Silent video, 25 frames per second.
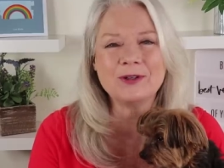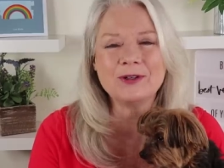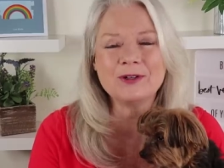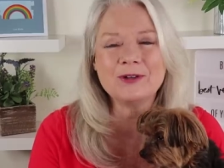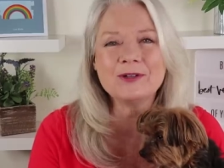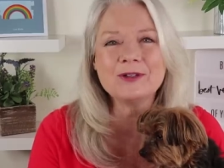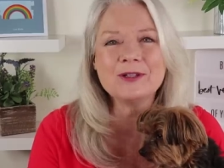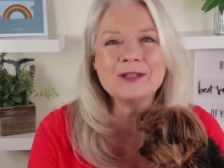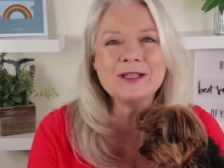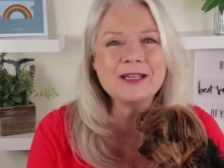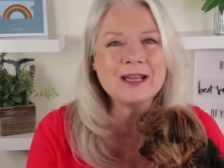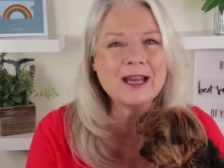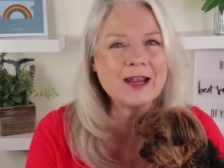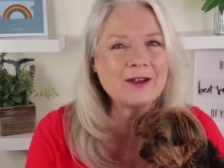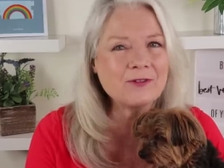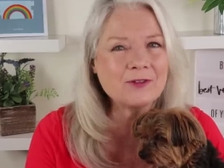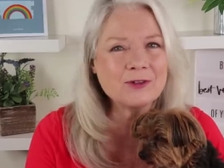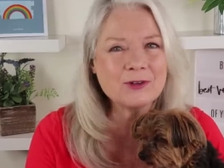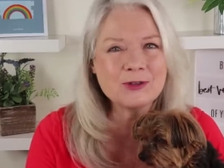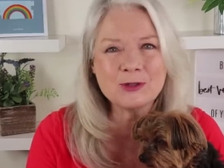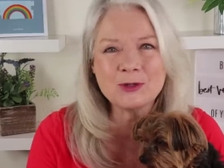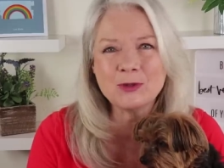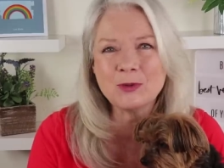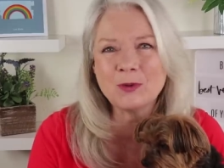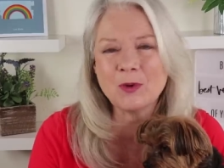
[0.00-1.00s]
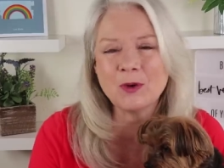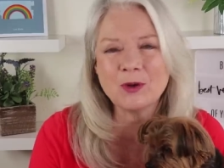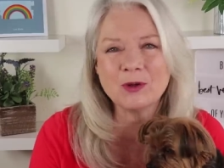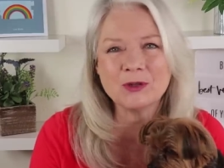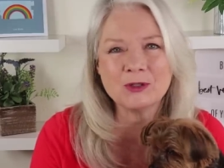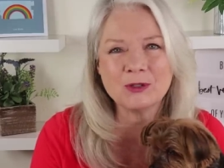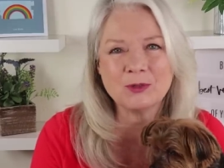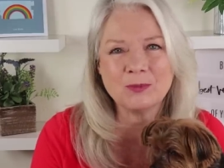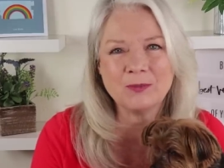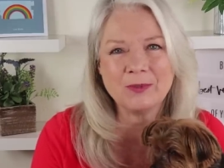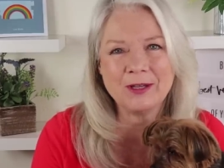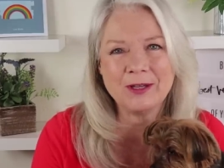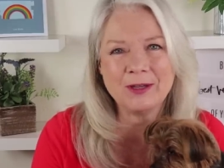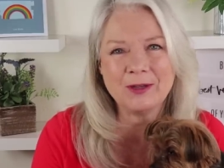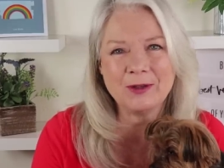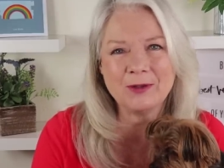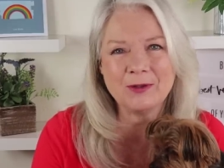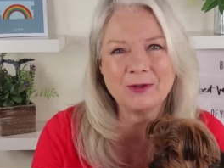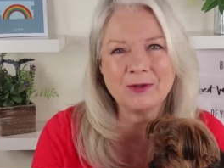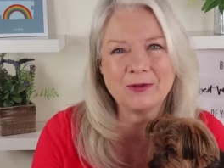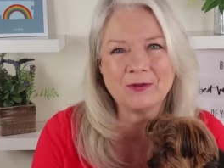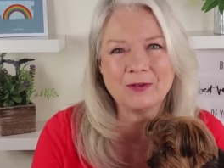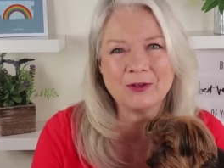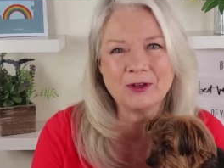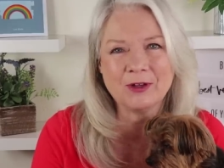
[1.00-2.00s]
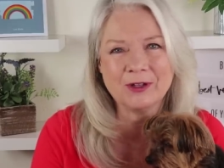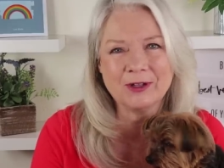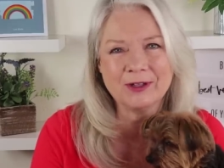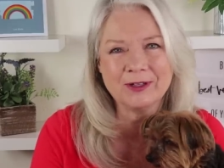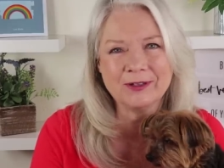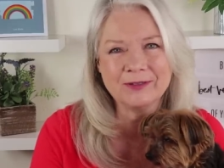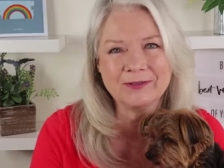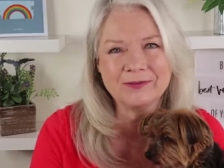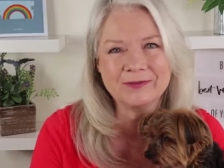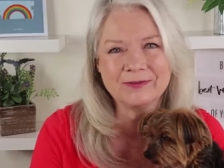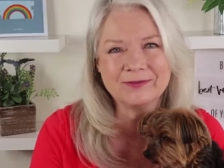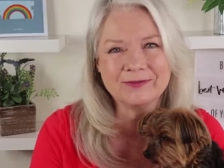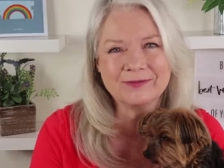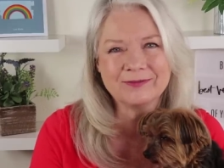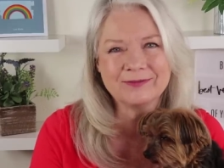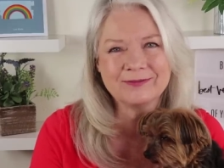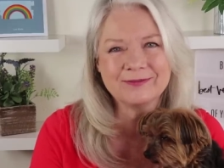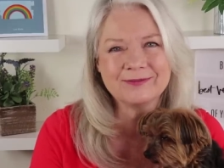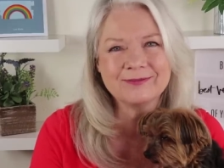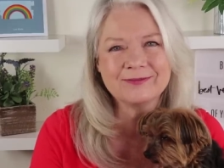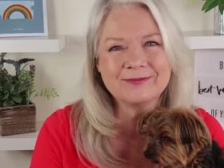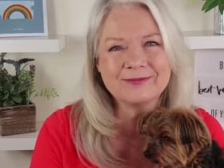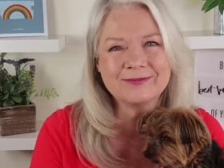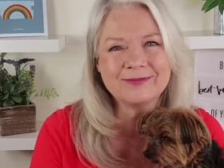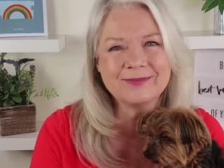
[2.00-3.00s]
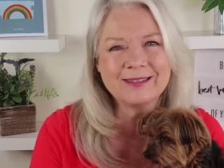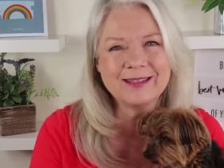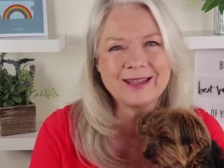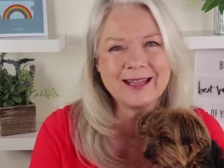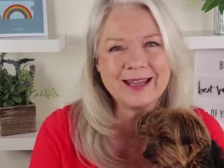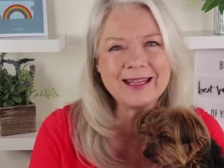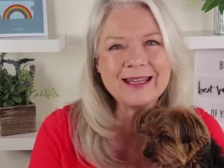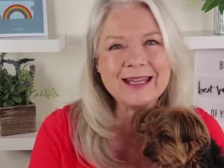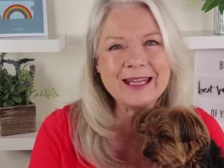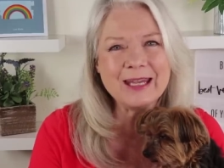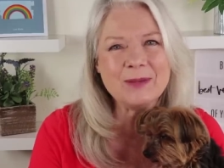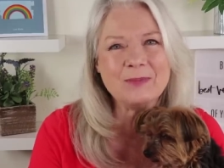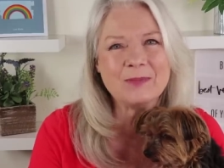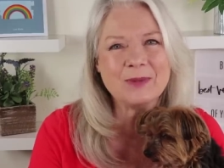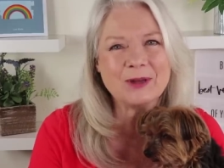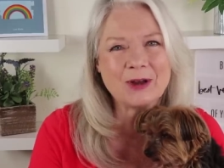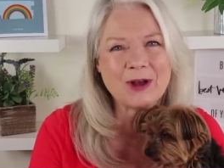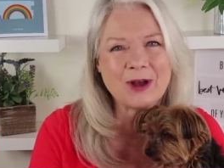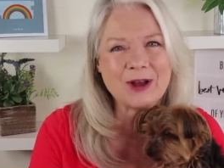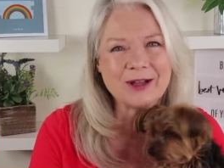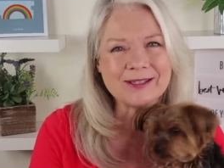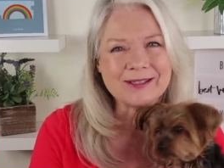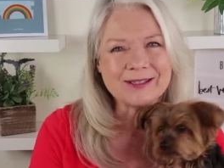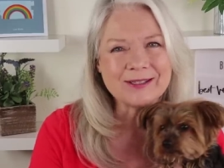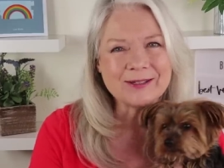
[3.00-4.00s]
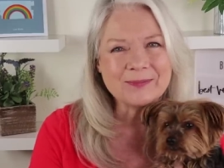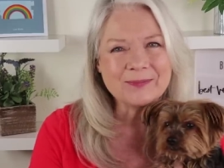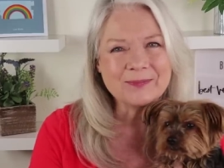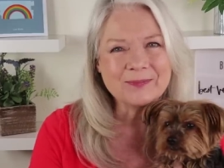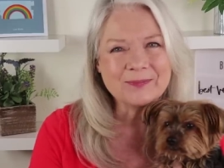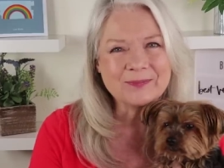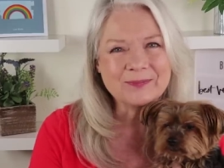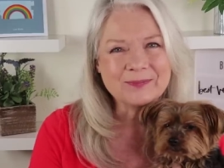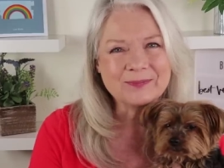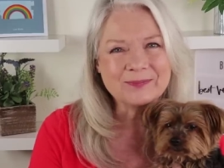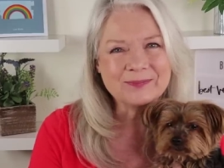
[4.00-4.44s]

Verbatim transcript: you're never too old to be youthful and keep it awesome.